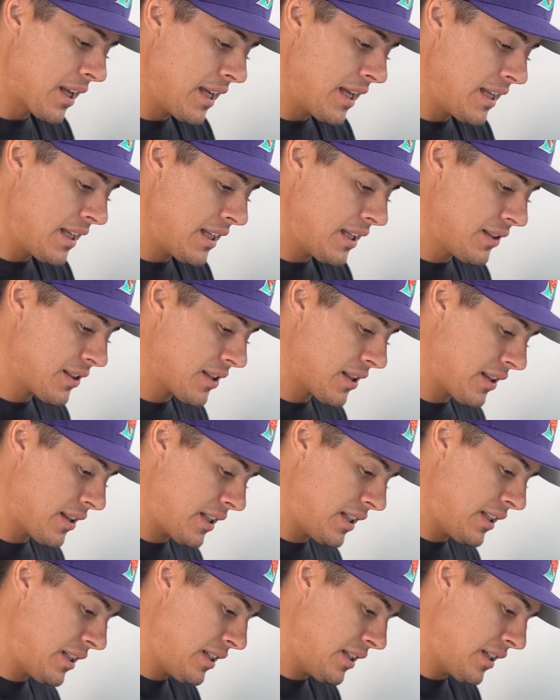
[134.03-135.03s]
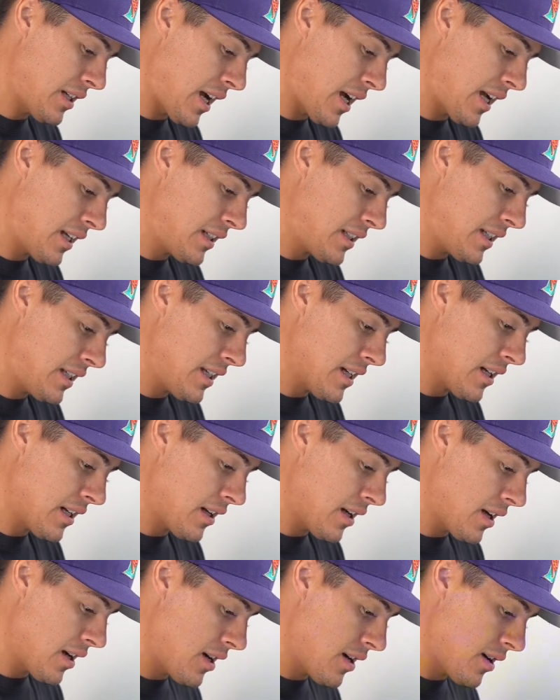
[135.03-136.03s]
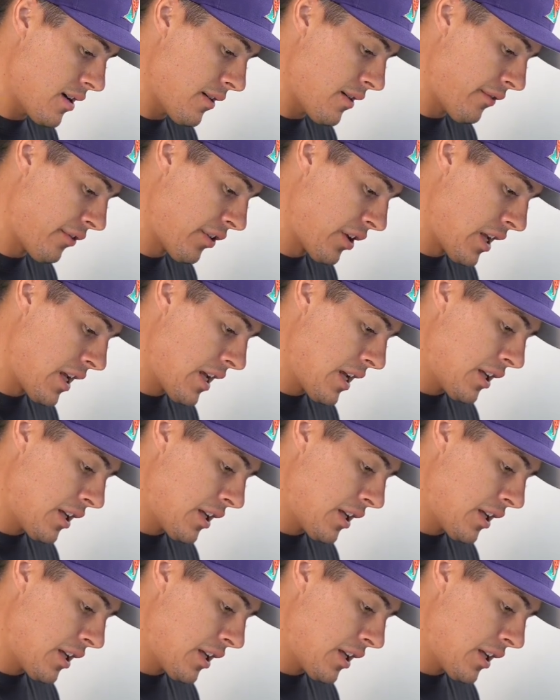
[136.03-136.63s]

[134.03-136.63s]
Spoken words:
is the idea of